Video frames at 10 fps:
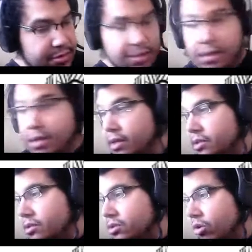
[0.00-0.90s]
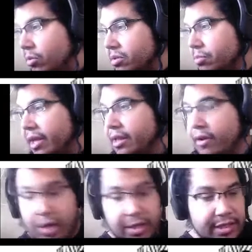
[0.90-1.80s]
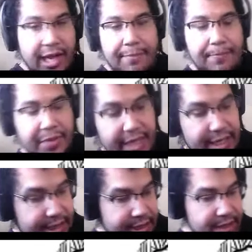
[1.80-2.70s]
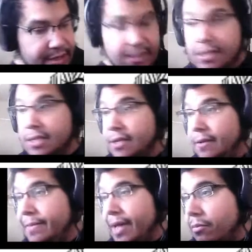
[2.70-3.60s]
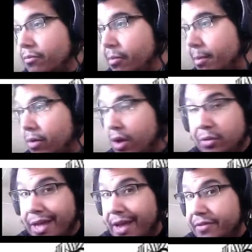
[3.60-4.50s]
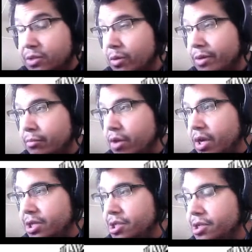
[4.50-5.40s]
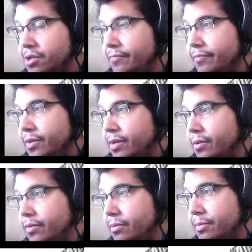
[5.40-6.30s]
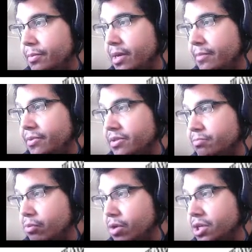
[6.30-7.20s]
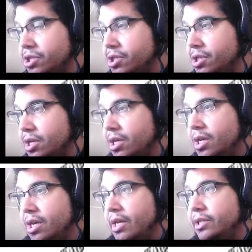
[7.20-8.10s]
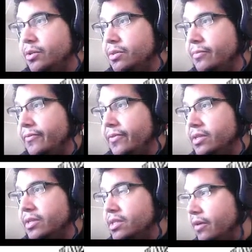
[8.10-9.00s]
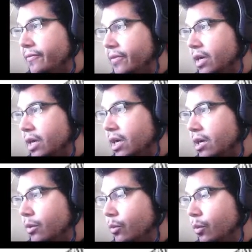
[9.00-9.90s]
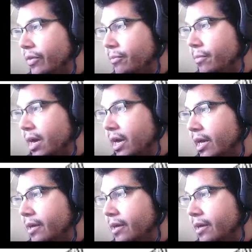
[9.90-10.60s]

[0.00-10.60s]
Let's start with a blank layer on top. Now remember, I only have this one brush, so I'm gonna pick up this brush and do some fun stuff with my